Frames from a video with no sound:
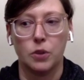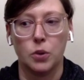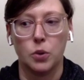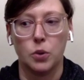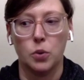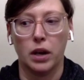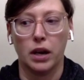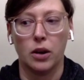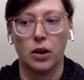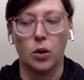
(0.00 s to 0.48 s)
if
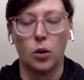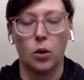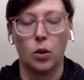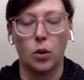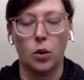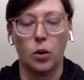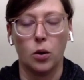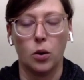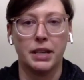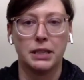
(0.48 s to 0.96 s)
you want to
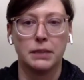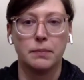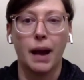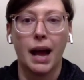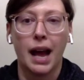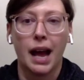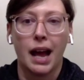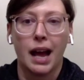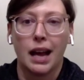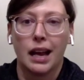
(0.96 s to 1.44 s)
hold things
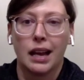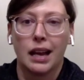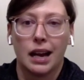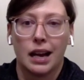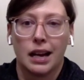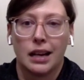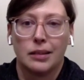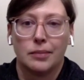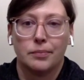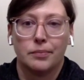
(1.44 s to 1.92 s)
back
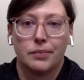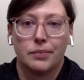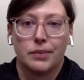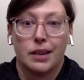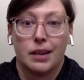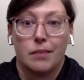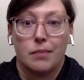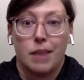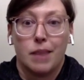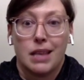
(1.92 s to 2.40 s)
um,
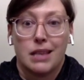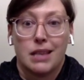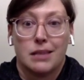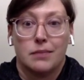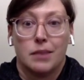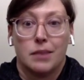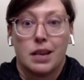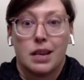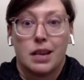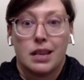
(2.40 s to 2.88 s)
and
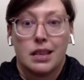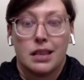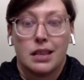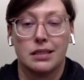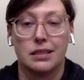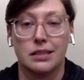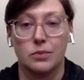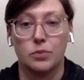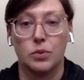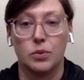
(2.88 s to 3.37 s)
make some money,
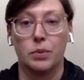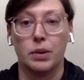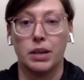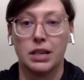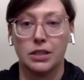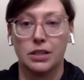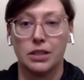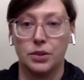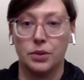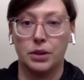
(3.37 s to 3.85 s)
this is one
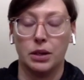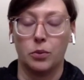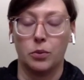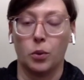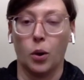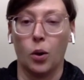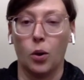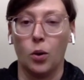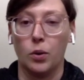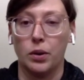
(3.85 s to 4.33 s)
way to do
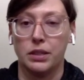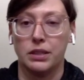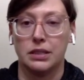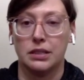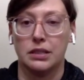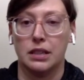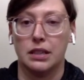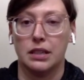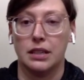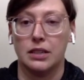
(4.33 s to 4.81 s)
it. Roll
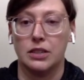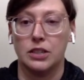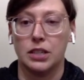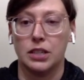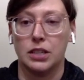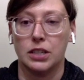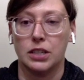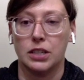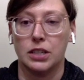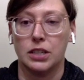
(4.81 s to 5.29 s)
is and it
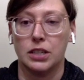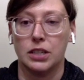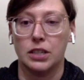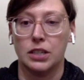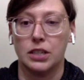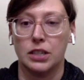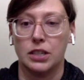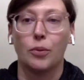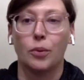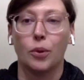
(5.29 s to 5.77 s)
just rolled
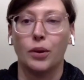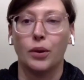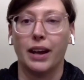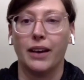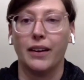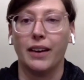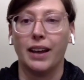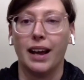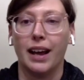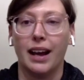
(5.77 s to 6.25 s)

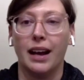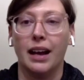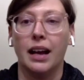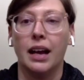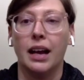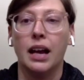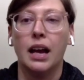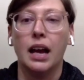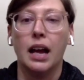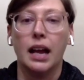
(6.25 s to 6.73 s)
rolled out, haha.
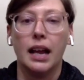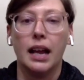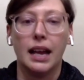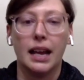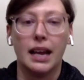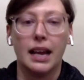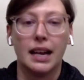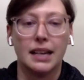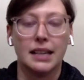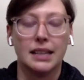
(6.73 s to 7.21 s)

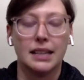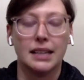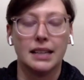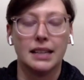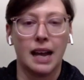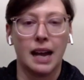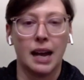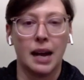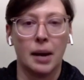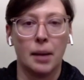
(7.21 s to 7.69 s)
And
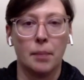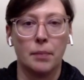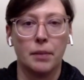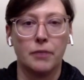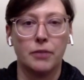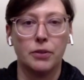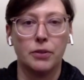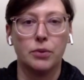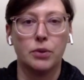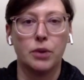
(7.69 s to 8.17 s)

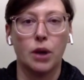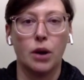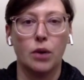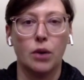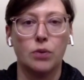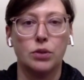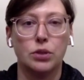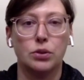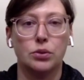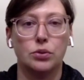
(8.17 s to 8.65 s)
um, if you
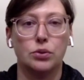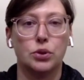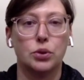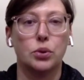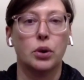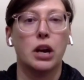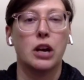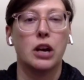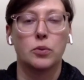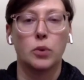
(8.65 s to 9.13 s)
go to
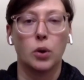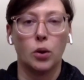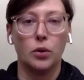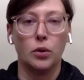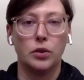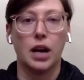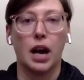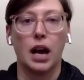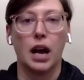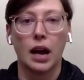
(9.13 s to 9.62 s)

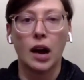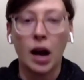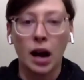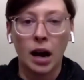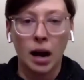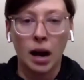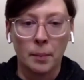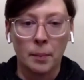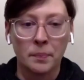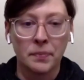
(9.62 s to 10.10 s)

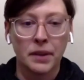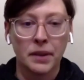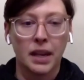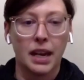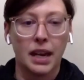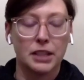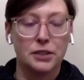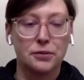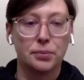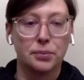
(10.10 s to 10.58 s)
joinroll.com,
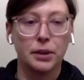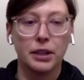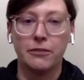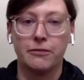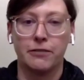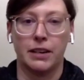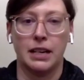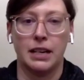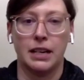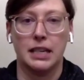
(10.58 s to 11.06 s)
it's
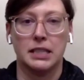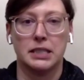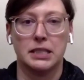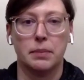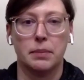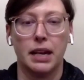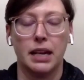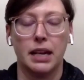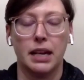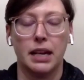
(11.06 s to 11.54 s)
really funny
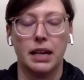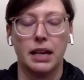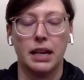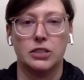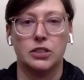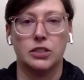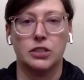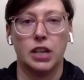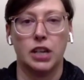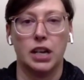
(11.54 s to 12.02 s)
because the page
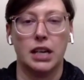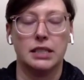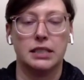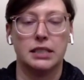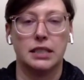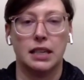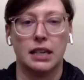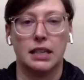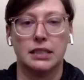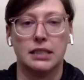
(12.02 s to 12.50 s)
is
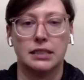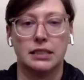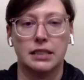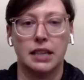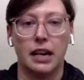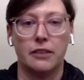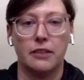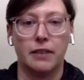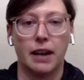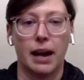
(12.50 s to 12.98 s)
just a
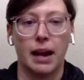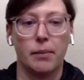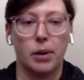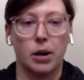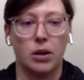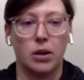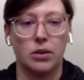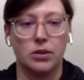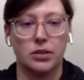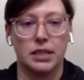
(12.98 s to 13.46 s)
set of
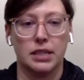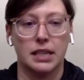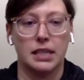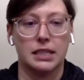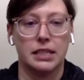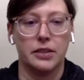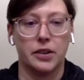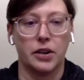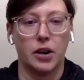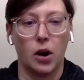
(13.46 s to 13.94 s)
eyeballs
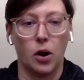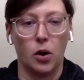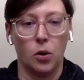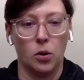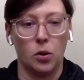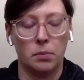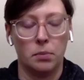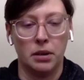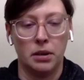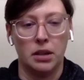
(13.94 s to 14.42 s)
and it's either
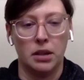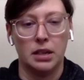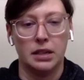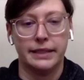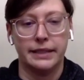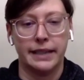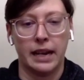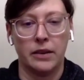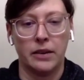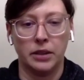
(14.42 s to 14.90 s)
home,
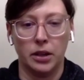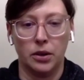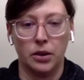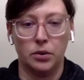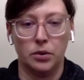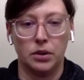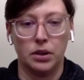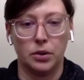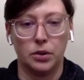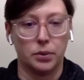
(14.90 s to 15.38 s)

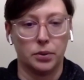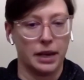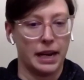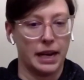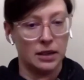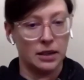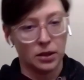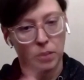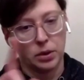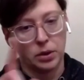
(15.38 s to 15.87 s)
download,
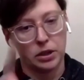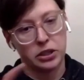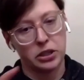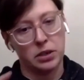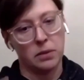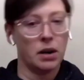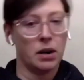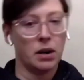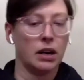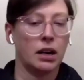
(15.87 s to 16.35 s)
creator
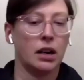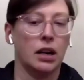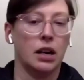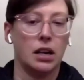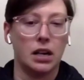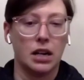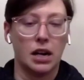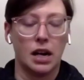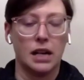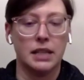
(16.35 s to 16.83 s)
question mark,
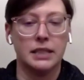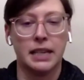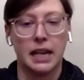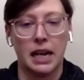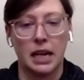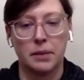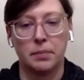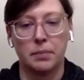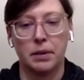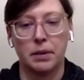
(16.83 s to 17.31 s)

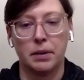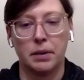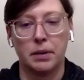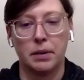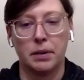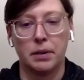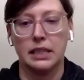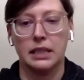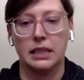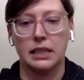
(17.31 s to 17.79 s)
contact,
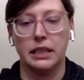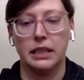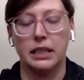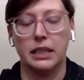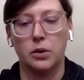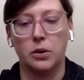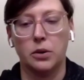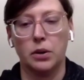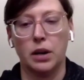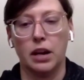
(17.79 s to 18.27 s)
privacy,
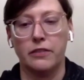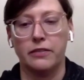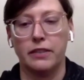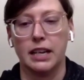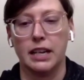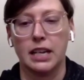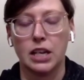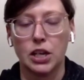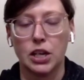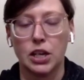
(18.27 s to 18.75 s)
legal,
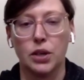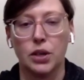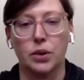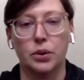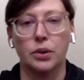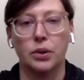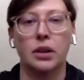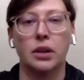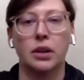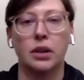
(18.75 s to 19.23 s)

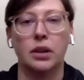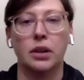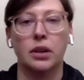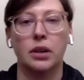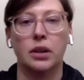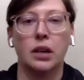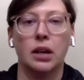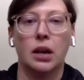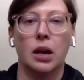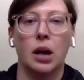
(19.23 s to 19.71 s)
FAQ.
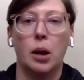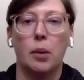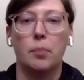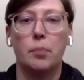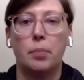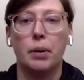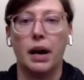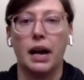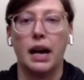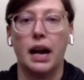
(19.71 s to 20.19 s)

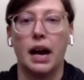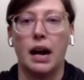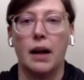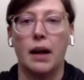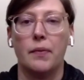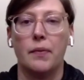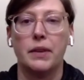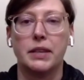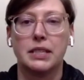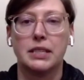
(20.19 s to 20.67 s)
But
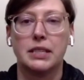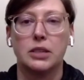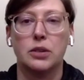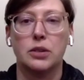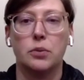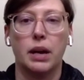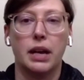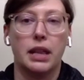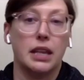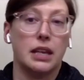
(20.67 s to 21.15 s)
uh, it's
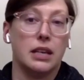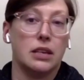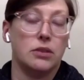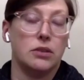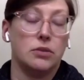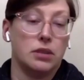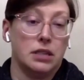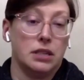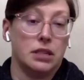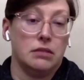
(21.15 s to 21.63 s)
a new way
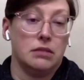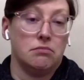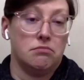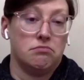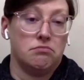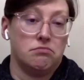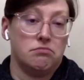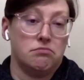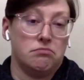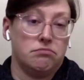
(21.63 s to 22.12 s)
that you can,
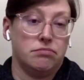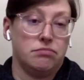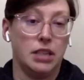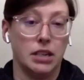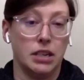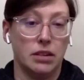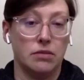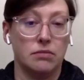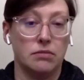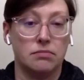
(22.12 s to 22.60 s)

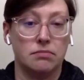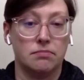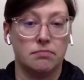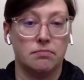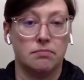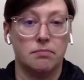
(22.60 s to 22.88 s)
you know,